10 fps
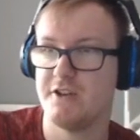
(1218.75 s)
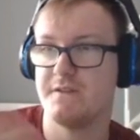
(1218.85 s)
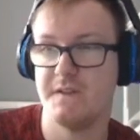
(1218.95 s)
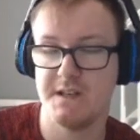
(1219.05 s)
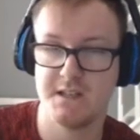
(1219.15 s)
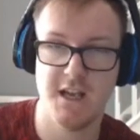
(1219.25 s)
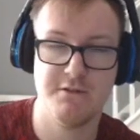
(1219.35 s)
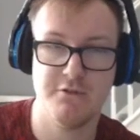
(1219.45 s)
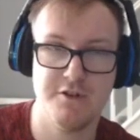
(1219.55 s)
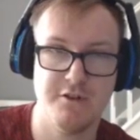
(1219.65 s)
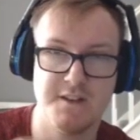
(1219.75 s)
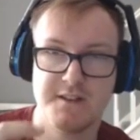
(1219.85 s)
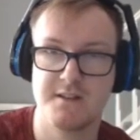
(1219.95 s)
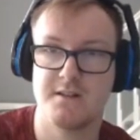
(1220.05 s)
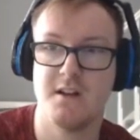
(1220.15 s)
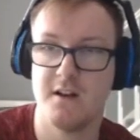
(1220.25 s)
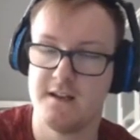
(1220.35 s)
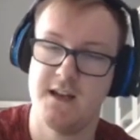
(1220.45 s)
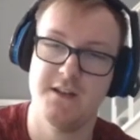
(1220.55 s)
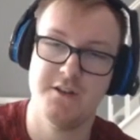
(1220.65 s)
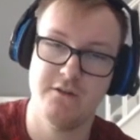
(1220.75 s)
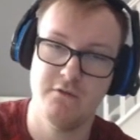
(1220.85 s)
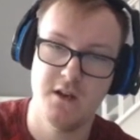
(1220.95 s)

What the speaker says: For this case, we'll choose the Star Kaiju.